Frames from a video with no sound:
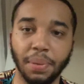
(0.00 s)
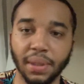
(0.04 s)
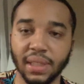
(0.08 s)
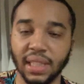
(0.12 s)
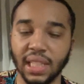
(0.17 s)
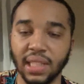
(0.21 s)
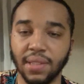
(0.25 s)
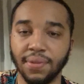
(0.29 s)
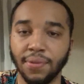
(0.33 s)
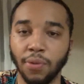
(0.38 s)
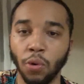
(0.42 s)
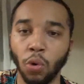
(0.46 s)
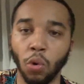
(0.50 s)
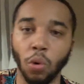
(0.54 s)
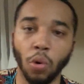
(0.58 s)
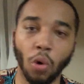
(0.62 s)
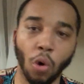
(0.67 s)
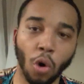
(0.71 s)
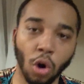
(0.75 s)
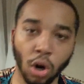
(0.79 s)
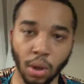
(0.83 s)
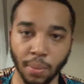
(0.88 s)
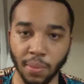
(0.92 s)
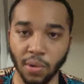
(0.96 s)
this full
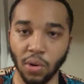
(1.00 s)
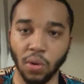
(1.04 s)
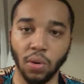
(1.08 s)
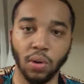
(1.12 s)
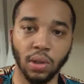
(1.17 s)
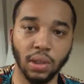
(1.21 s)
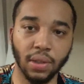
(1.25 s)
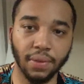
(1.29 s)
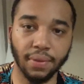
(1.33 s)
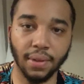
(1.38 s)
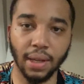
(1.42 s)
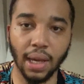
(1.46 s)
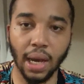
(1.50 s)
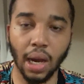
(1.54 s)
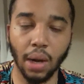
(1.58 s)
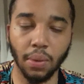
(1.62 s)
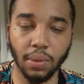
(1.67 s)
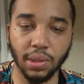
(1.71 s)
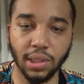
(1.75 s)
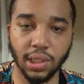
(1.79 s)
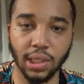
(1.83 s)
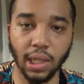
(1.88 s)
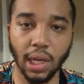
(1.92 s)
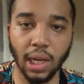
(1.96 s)
armor on of
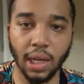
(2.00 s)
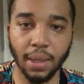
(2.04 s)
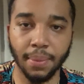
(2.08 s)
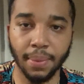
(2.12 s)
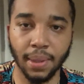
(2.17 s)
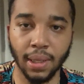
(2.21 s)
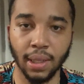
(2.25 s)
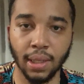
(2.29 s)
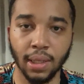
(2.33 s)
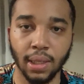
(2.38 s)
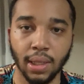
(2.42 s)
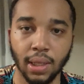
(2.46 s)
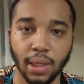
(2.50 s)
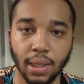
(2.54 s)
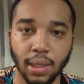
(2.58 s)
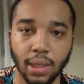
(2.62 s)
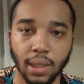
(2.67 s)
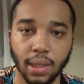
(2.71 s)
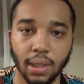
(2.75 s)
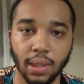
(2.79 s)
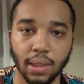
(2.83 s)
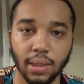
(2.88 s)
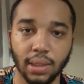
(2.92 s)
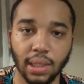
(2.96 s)
Yahweh Shai, man,
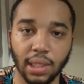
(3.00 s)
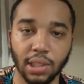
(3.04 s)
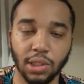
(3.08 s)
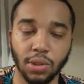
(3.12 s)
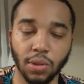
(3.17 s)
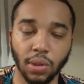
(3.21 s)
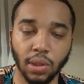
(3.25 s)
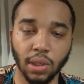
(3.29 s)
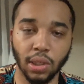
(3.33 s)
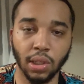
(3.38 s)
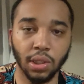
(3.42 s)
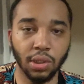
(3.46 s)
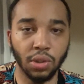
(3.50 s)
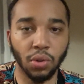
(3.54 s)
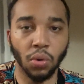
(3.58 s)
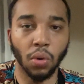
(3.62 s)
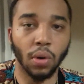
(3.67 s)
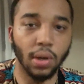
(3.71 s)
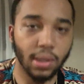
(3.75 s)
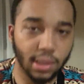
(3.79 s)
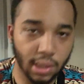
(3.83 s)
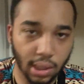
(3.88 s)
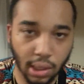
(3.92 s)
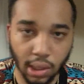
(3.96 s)
that you can
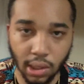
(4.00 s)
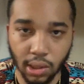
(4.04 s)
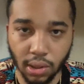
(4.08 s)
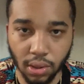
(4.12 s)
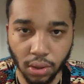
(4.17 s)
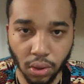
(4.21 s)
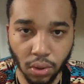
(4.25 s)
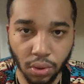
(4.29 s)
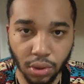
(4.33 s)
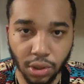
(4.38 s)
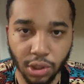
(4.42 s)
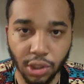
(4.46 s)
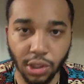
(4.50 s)
endure as a good soldier.